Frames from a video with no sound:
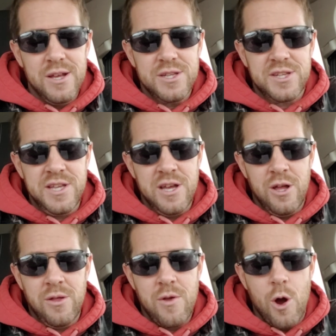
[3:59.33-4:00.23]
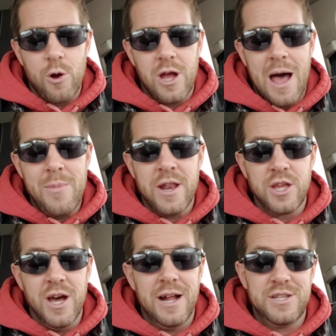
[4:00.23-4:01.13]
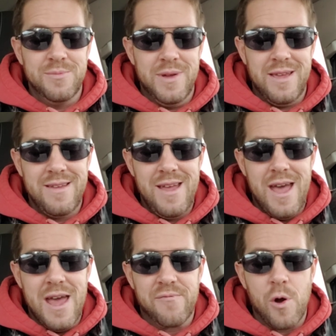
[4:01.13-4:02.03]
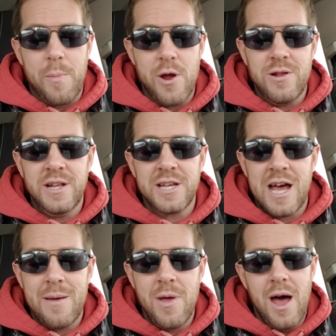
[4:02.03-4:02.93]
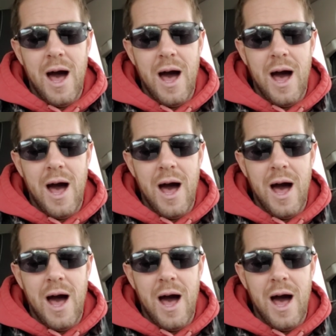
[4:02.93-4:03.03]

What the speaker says: Still, her comment got to me, and for a period of time,